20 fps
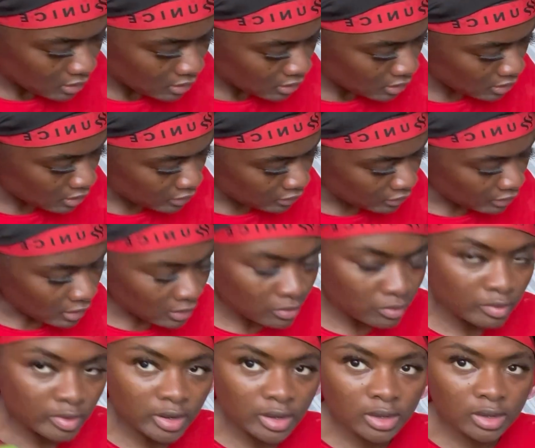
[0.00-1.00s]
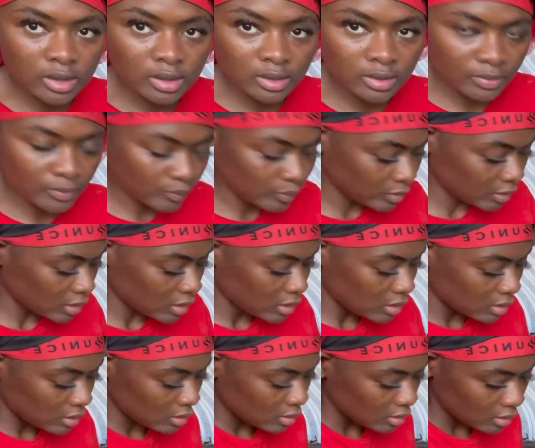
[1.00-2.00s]
yeah, that way
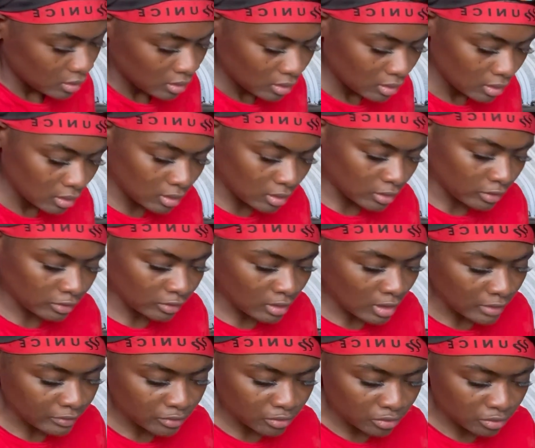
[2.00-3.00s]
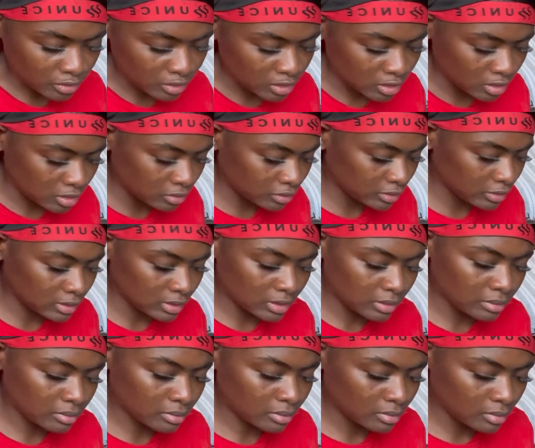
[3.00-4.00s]
he doesn't have to reuse
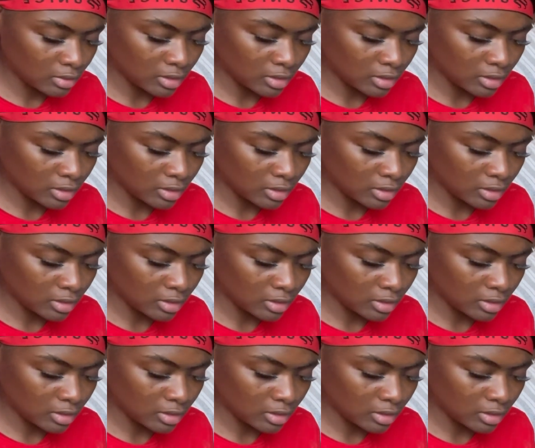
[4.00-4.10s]
them